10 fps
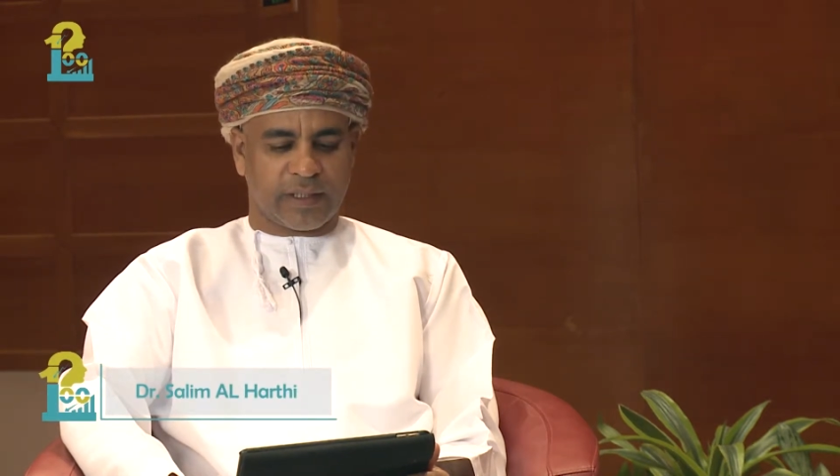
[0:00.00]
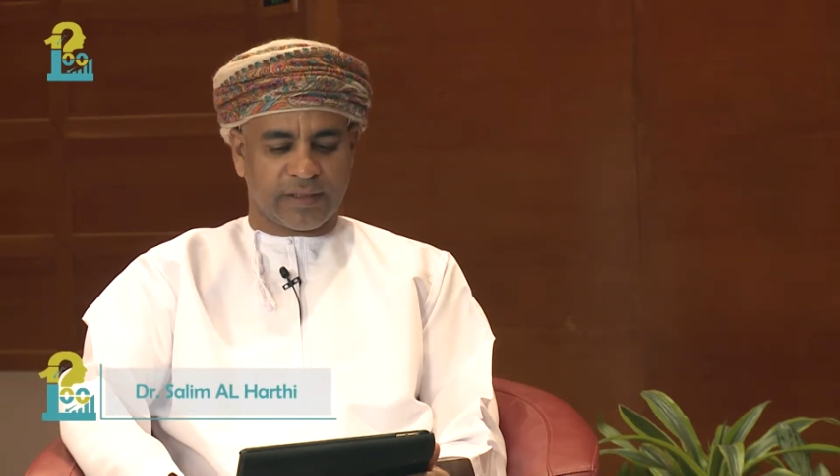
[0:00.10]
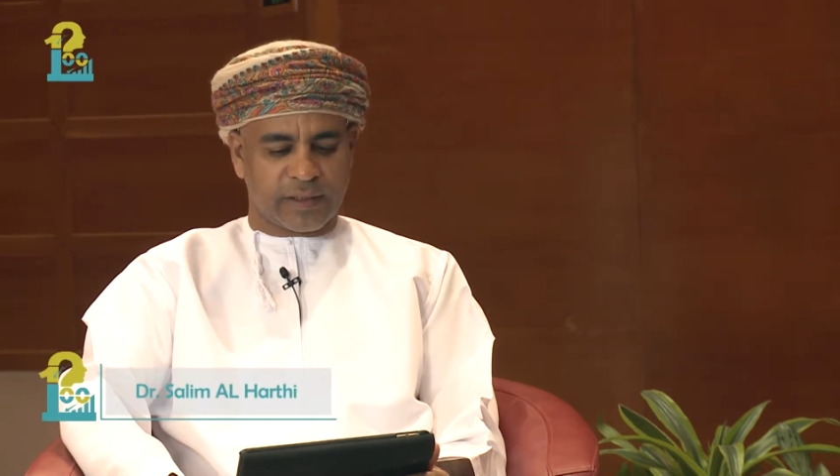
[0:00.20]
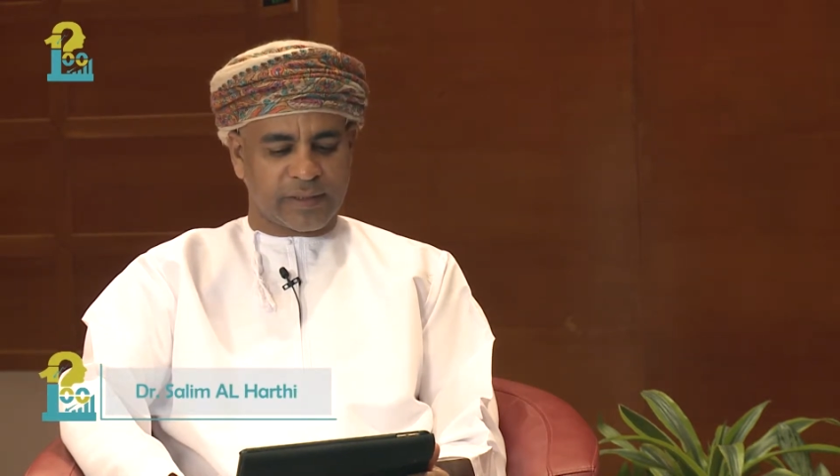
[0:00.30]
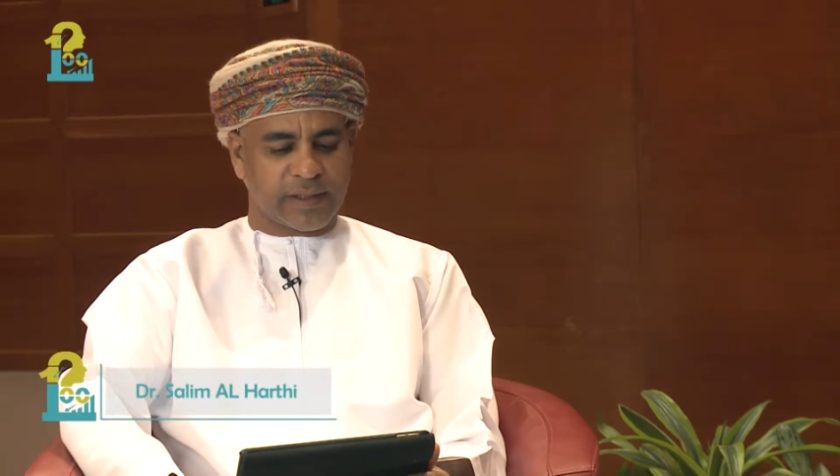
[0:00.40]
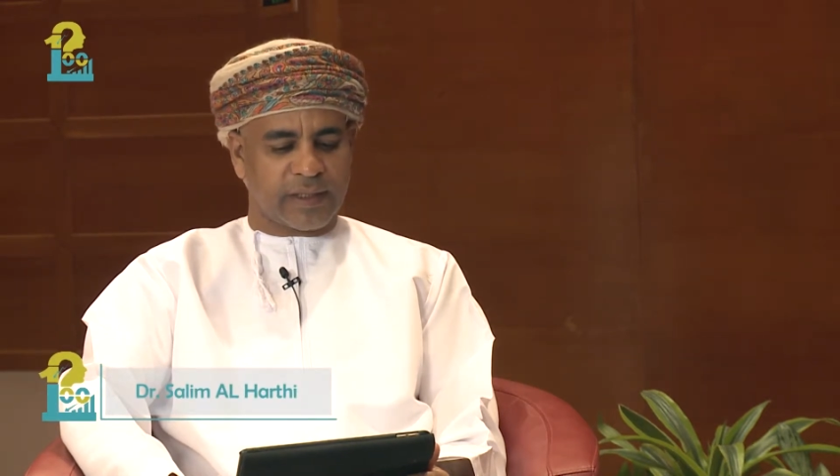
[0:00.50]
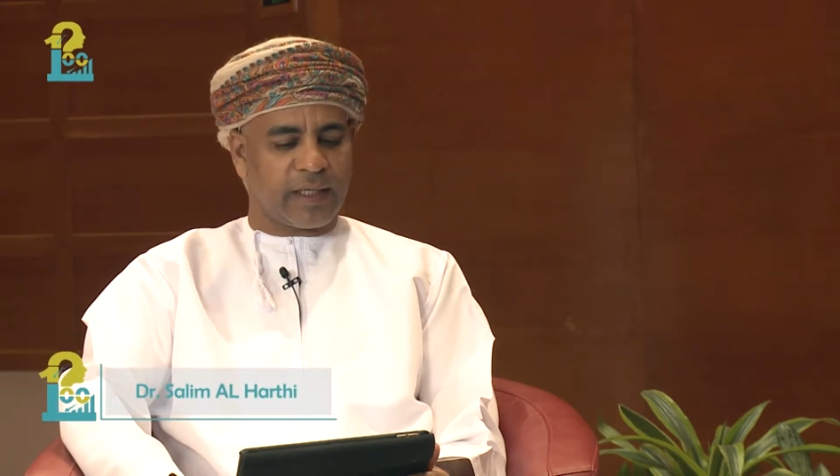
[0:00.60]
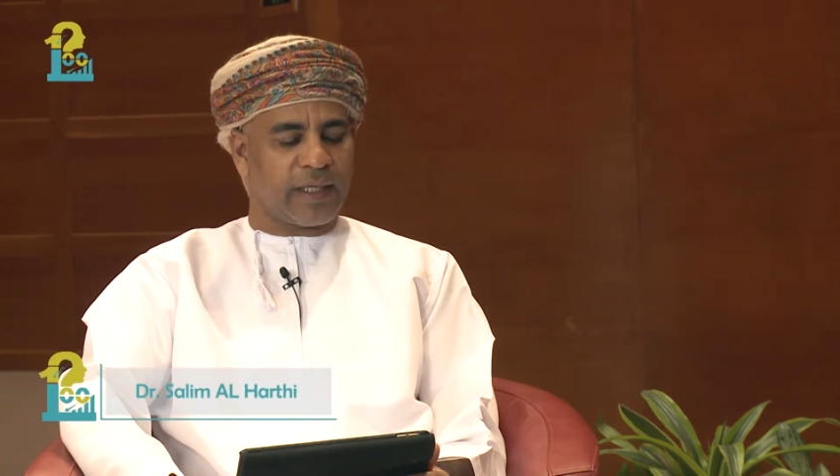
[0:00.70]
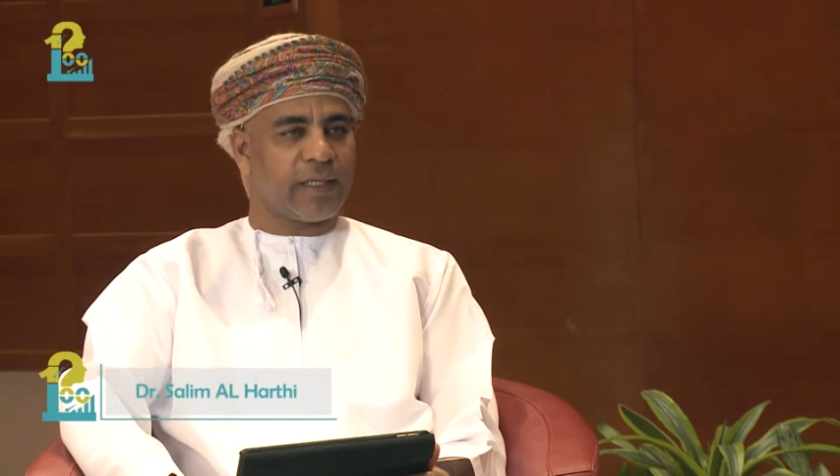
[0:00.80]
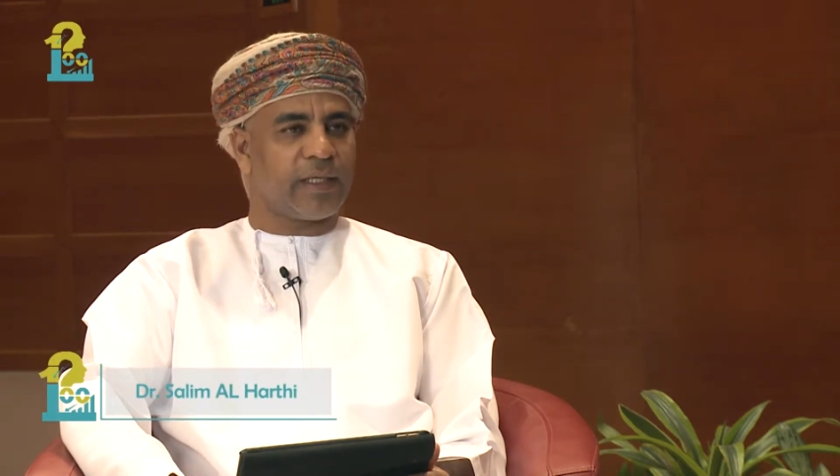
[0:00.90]
risk
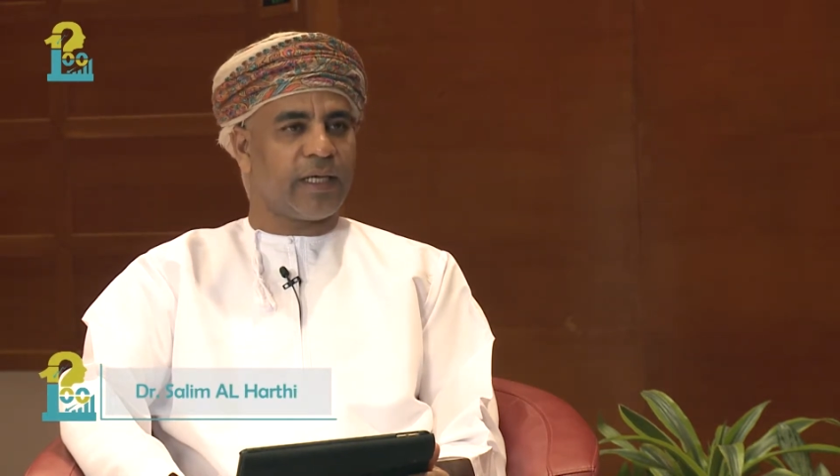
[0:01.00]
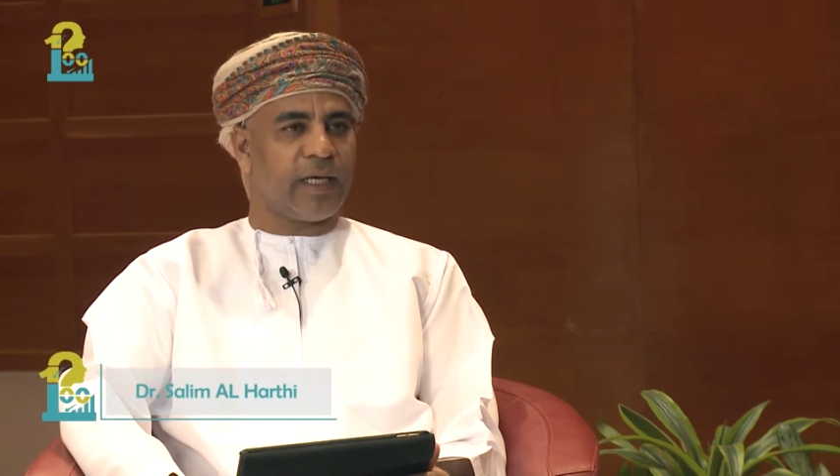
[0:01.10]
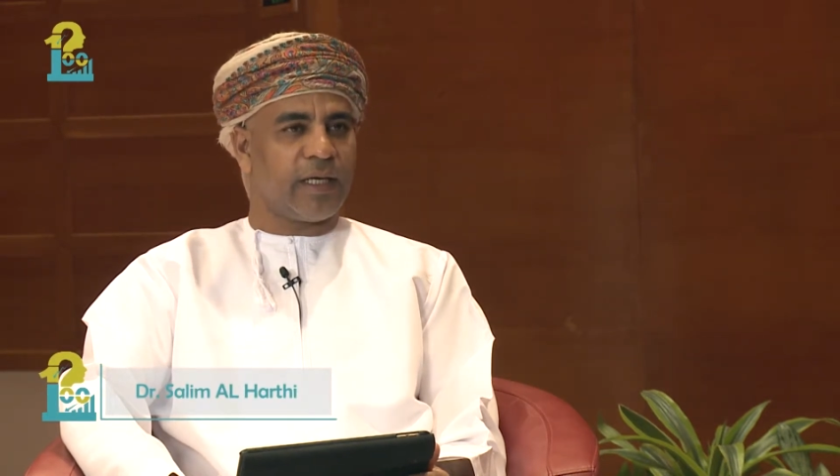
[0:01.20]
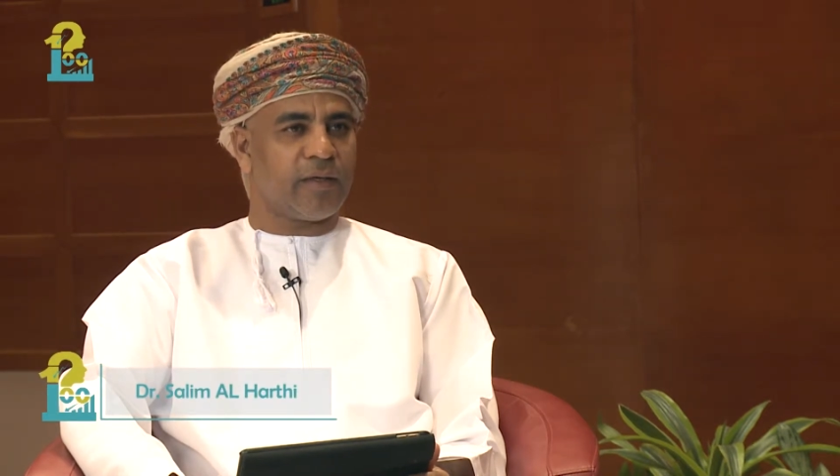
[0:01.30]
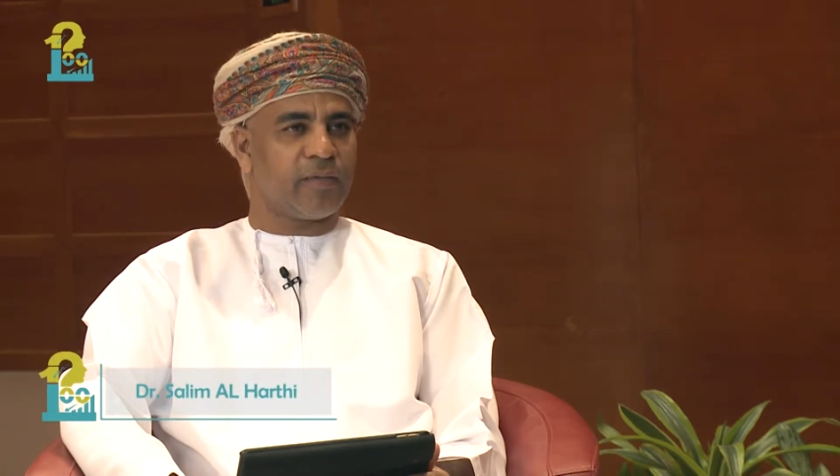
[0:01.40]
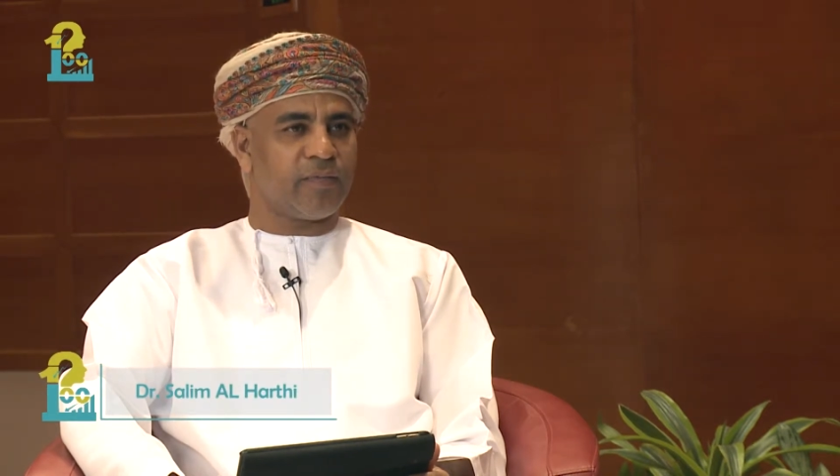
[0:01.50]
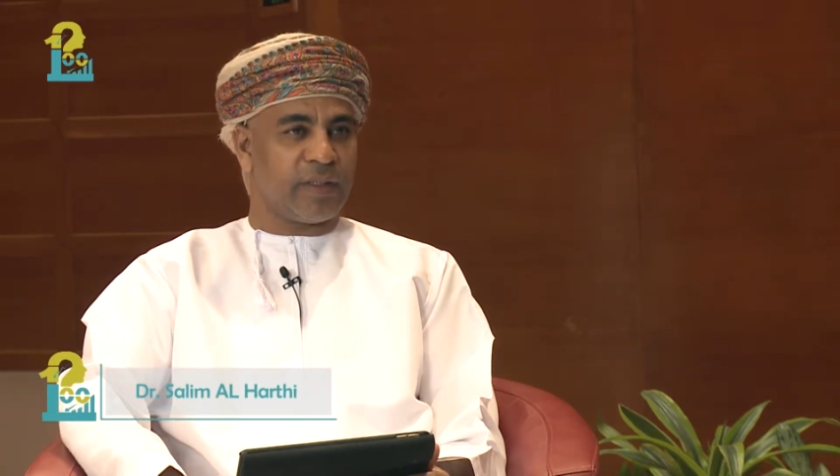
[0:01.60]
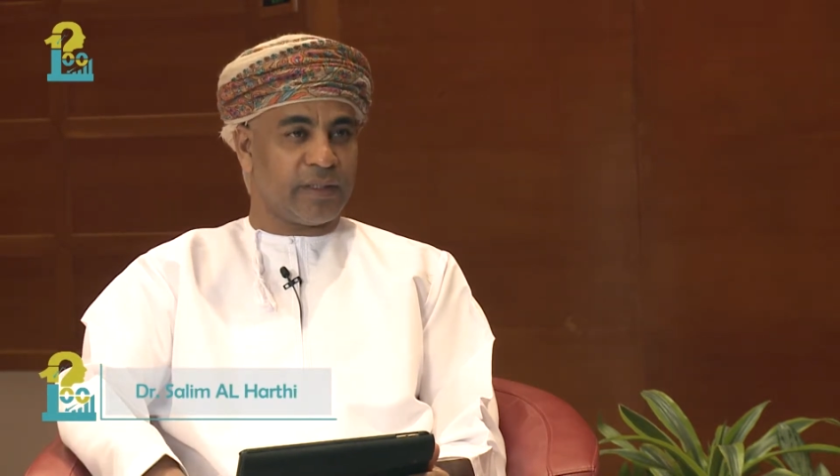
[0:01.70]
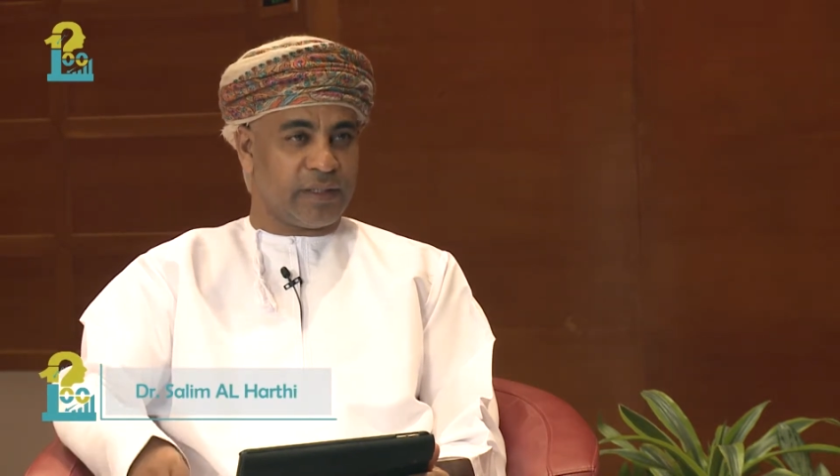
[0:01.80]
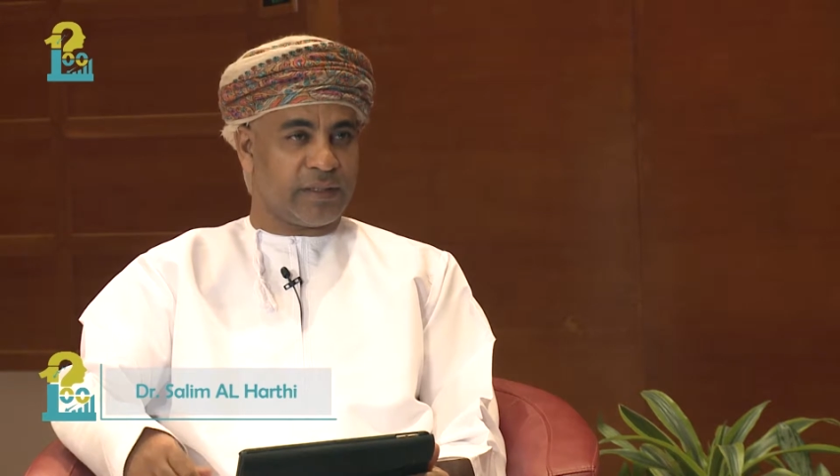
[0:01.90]
and how
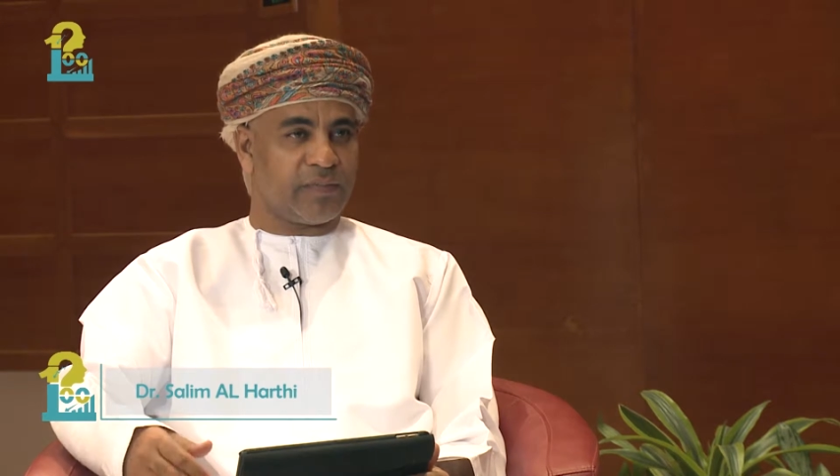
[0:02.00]
is it